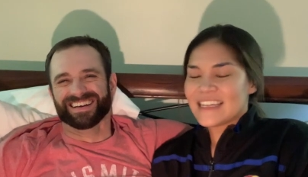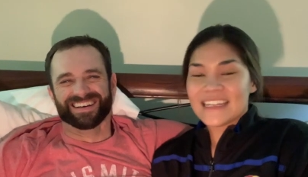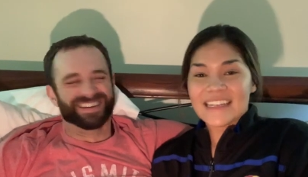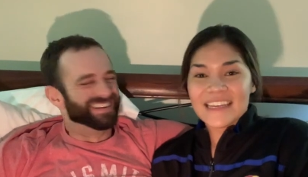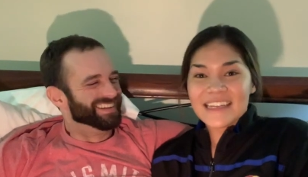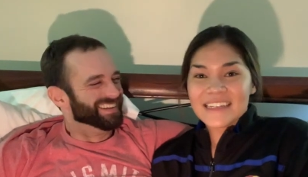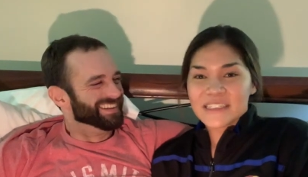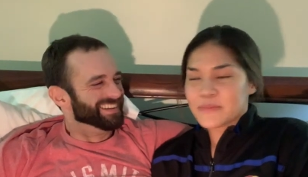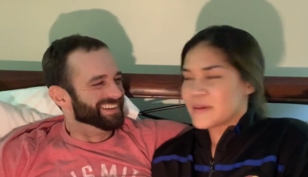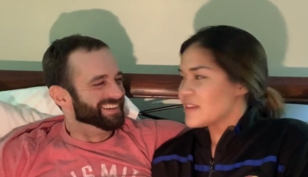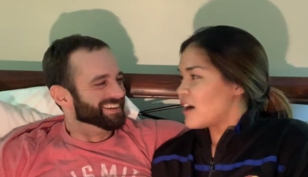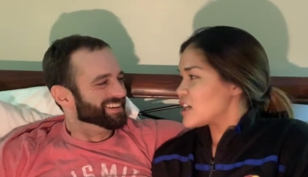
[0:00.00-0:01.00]
Speaker 1: he needed to
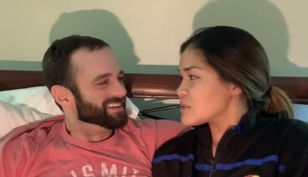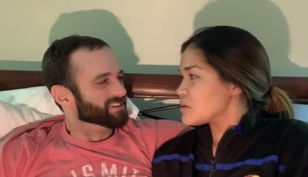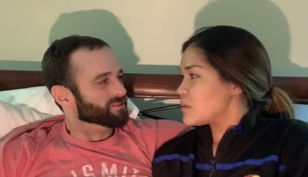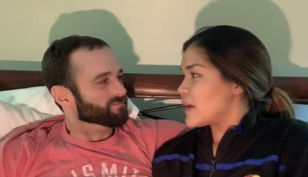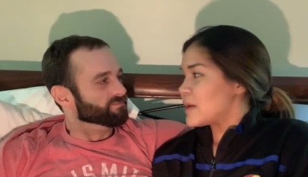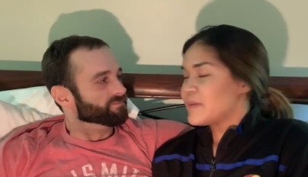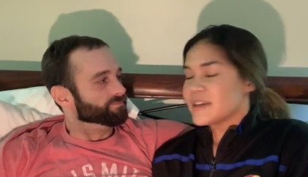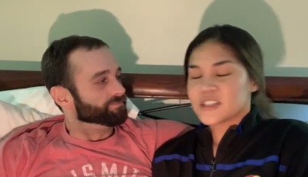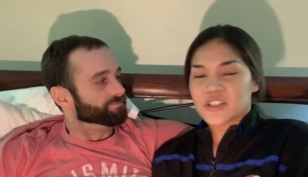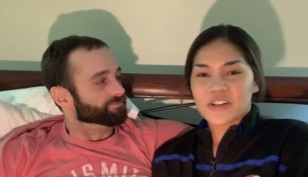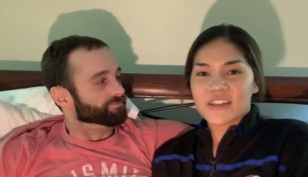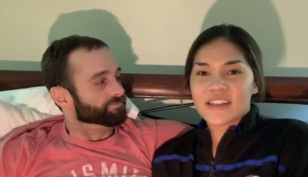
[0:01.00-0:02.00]
be in the hospital bed
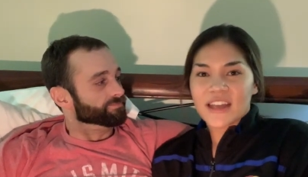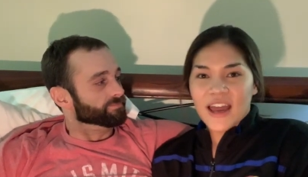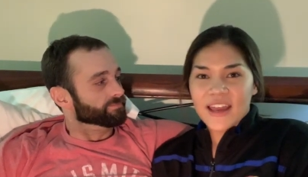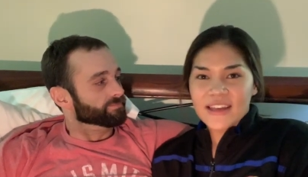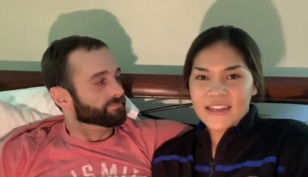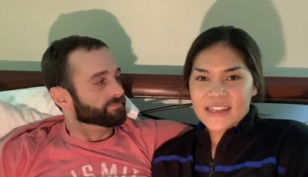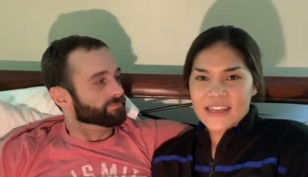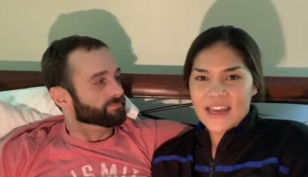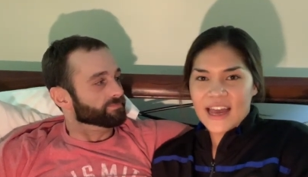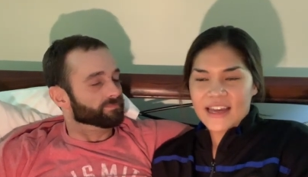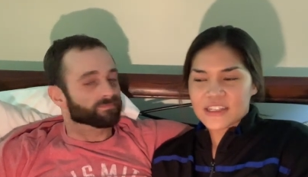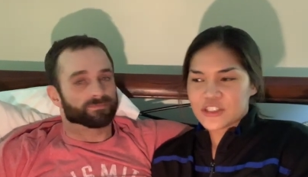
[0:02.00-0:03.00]
because during the night
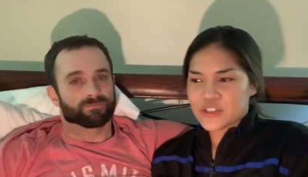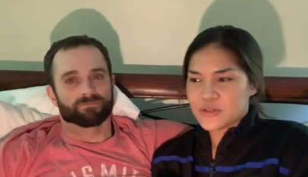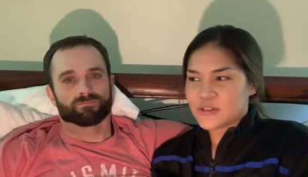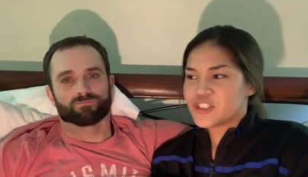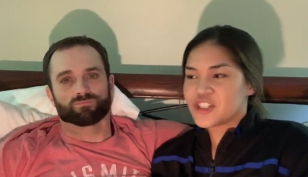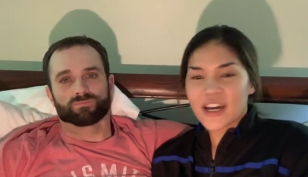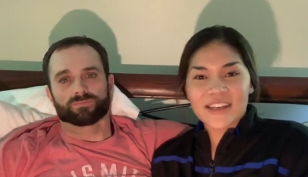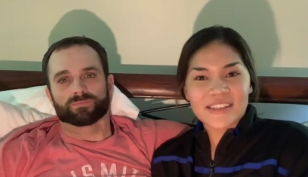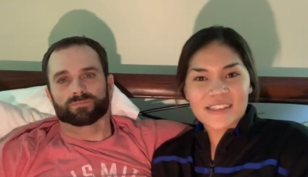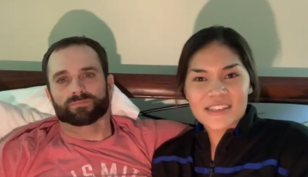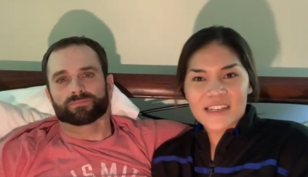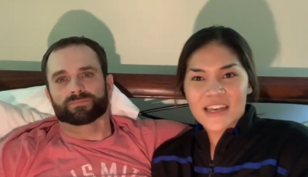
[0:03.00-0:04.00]
he had to
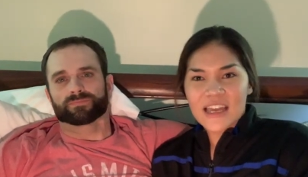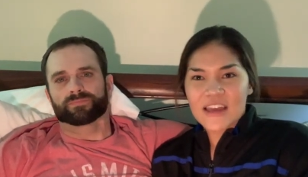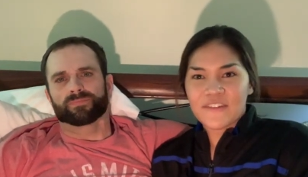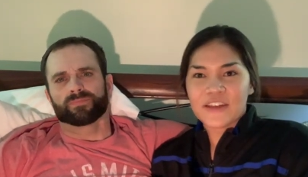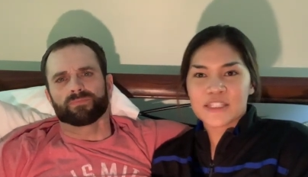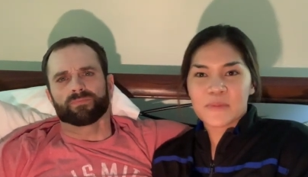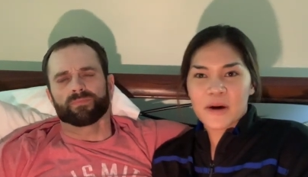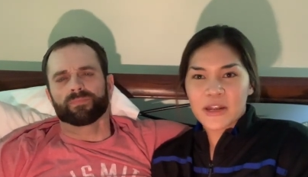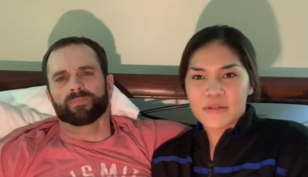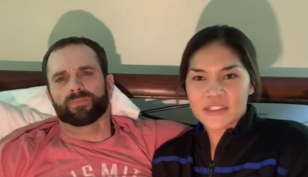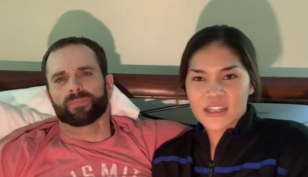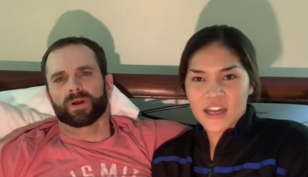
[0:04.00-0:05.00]
adjust if his
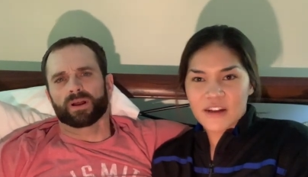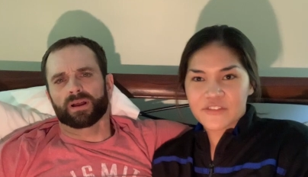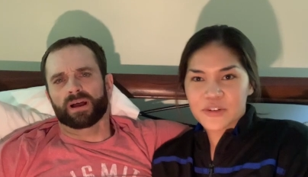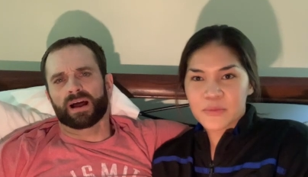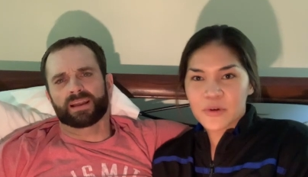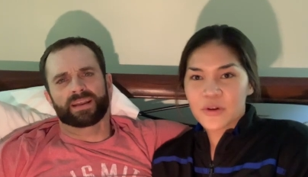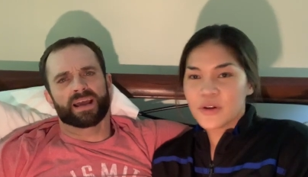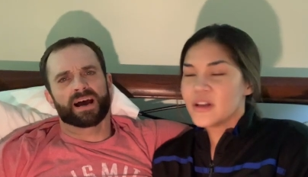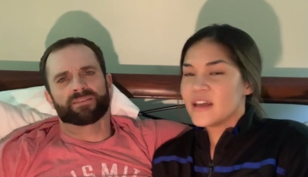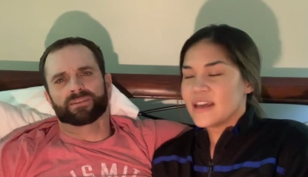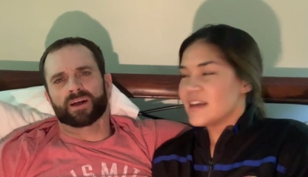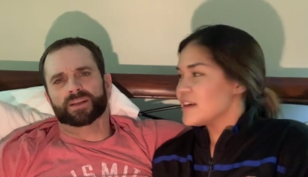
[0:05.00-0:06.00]
body was uncomfortable.
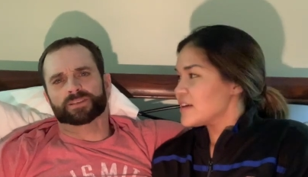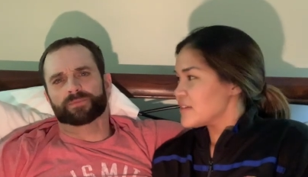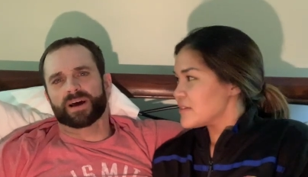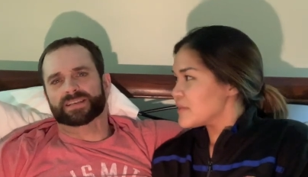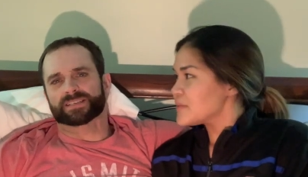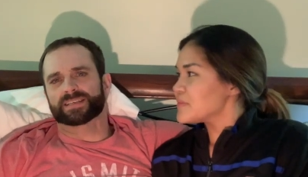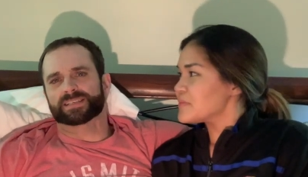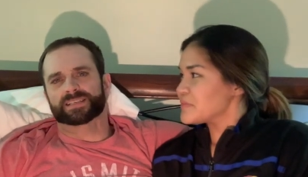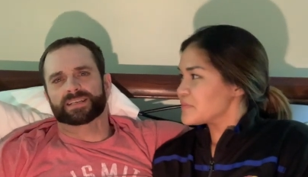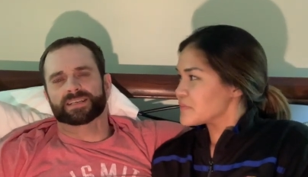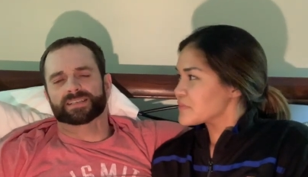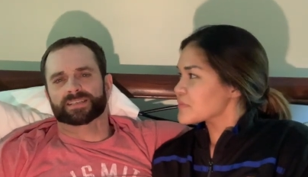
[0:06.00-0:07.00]
Yeah, I have a
Speaker 2: lot of
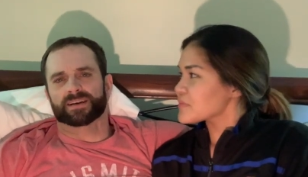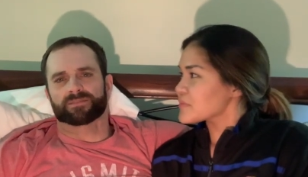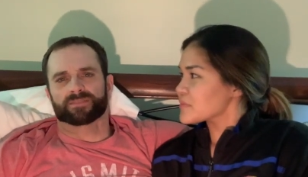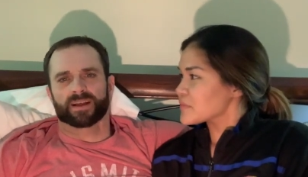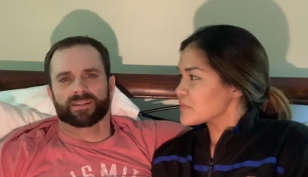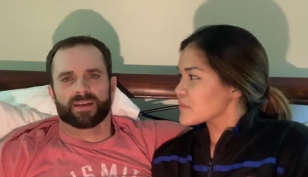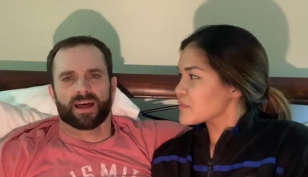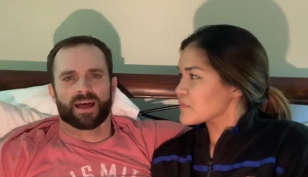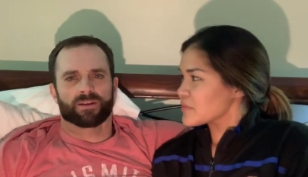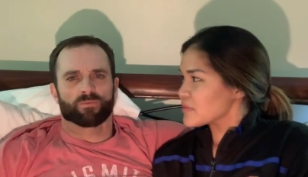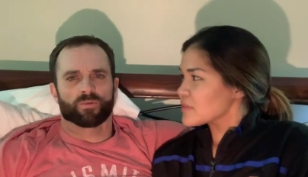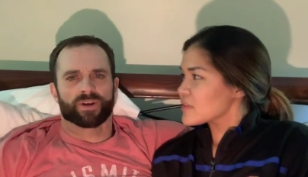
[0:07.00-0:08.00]
spasticity and stuff like
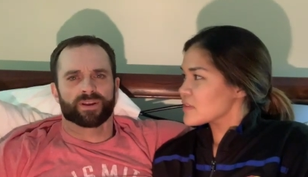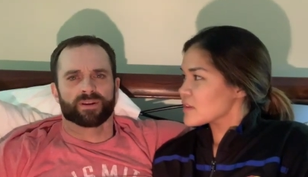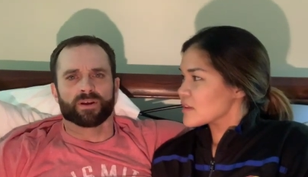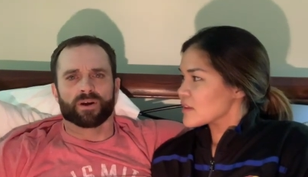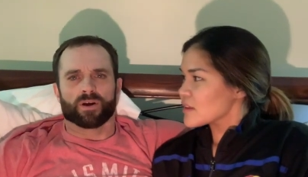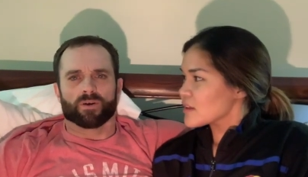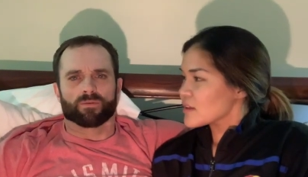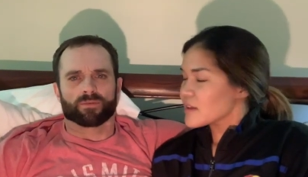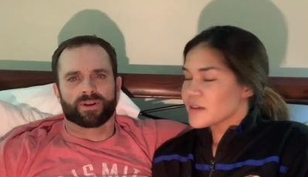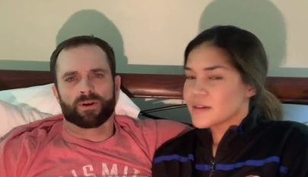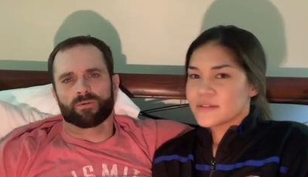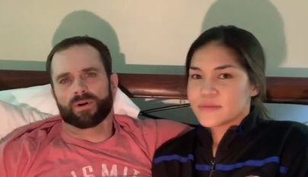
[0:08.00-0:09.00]
that. And when,
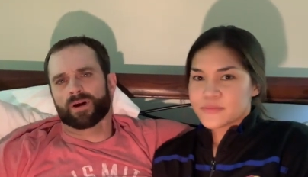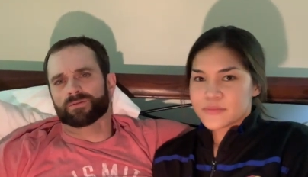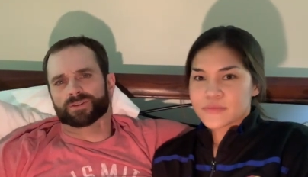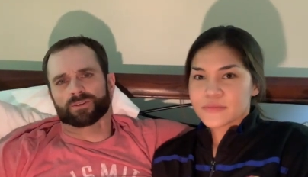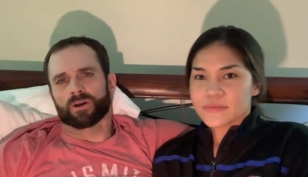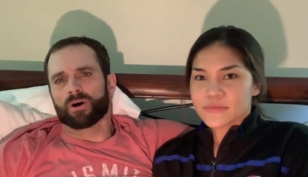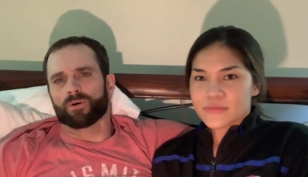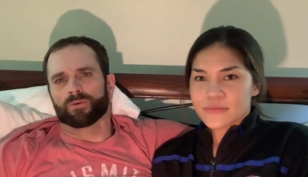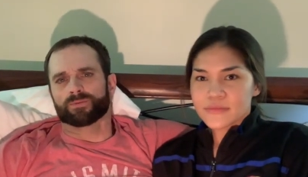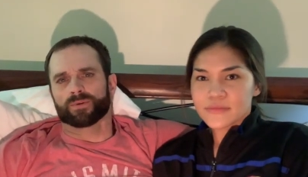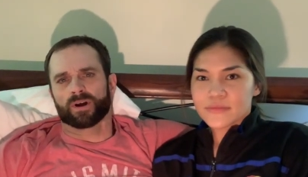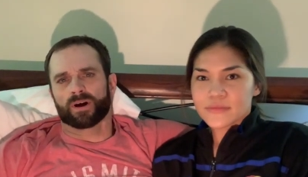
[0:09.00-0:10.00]
you know, when I was
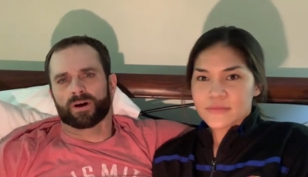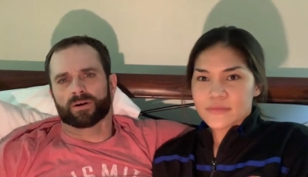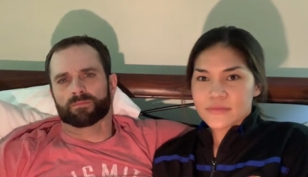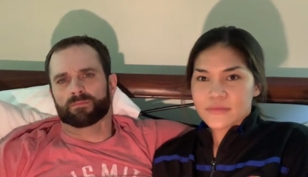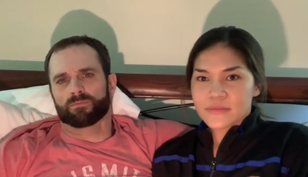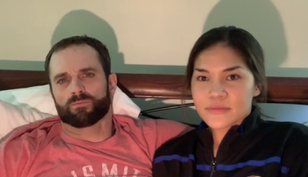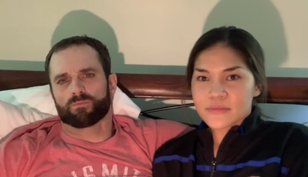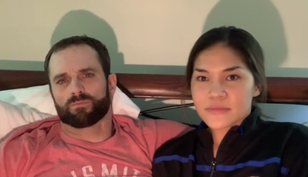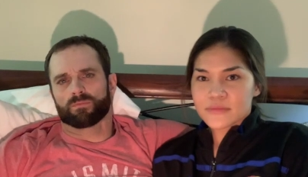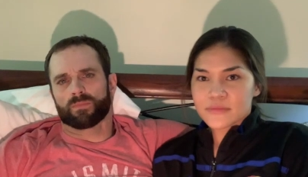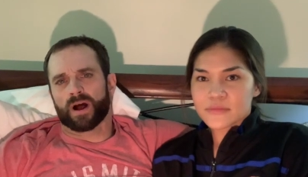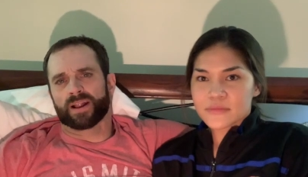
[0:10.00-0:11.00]
alone, um,
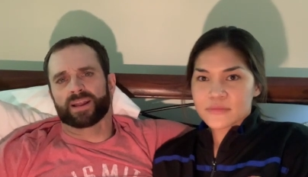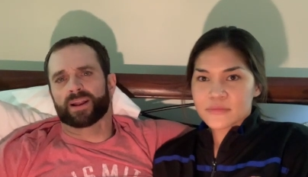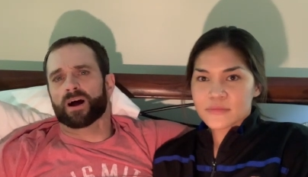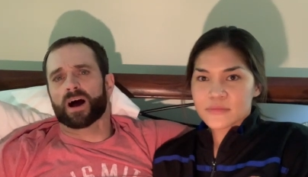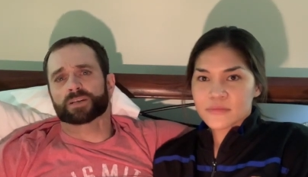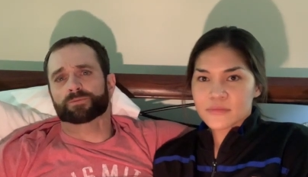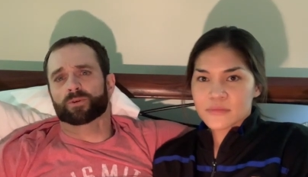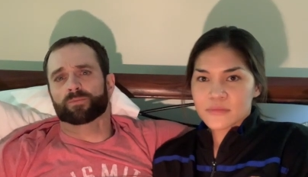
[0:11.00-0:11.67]
I needed a hospital